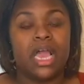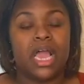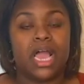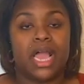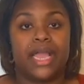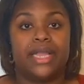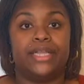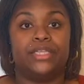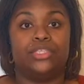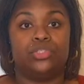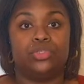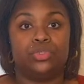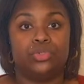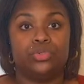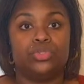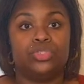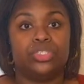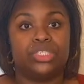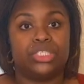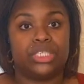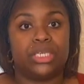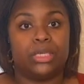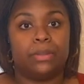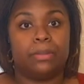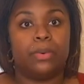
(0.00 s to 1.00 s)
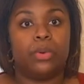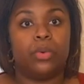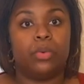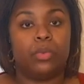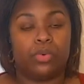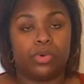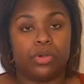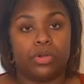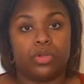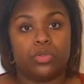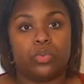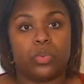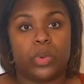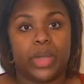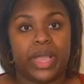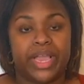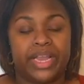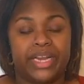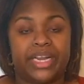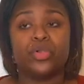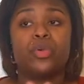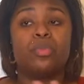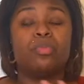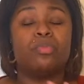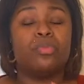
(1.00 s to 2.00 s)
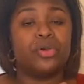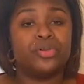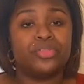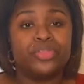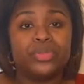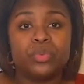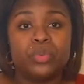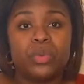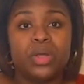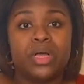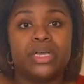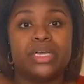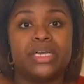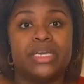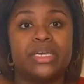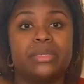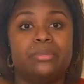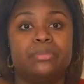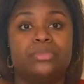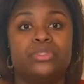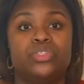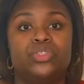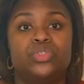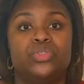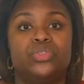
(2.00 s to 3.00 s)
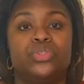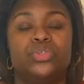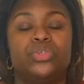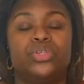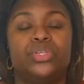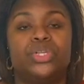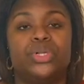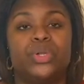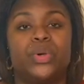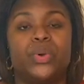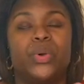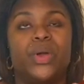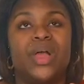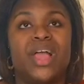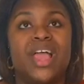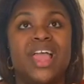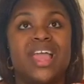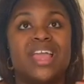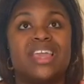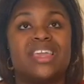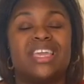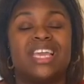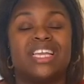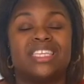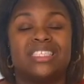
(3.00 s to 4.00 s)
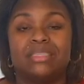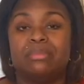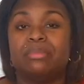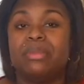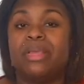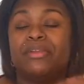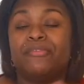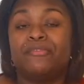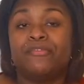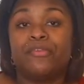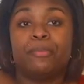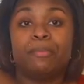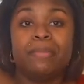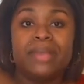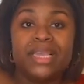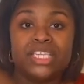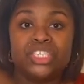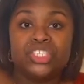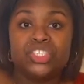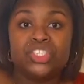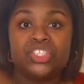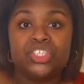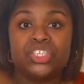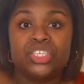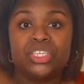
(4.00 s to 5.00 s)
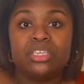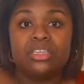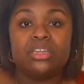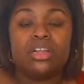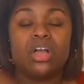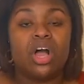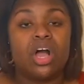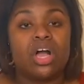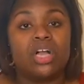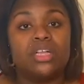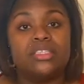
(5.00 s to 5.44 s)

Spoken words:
I do ship worldwide. You're more than welcome to, you know, get some information on